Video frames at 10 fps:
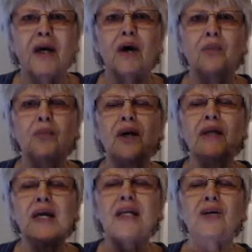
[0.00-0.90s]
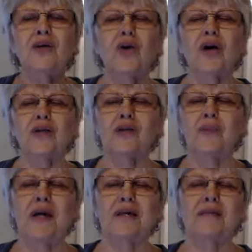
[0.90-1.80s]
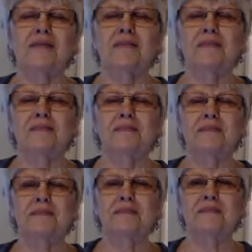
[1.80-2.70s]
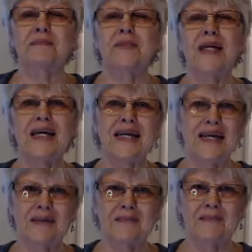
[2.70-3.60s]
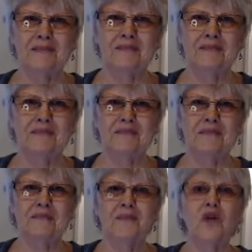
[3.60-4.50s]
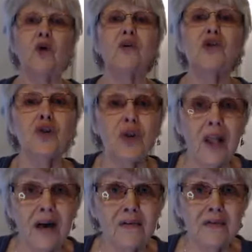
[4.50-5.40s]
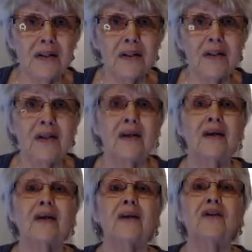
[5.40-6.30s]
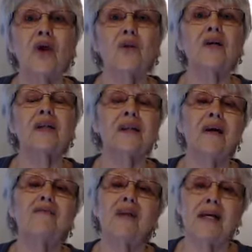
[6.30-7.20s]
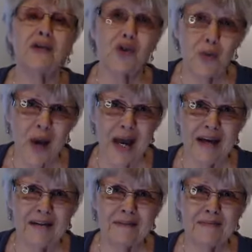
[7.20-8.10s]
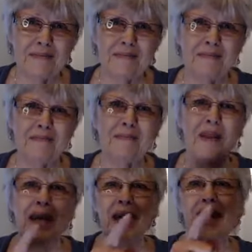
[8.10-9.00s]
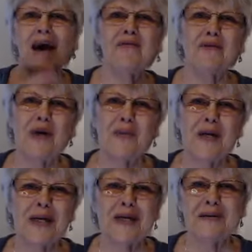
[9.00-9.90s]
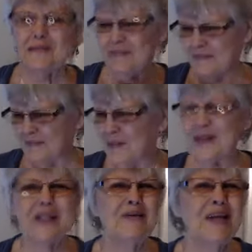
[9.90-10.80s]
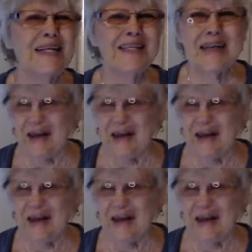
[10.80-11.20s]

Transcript: Bring that into your heart space. Take it in. Know that you're loved. Know that love lights your way. Have a great week. We'll see you next time.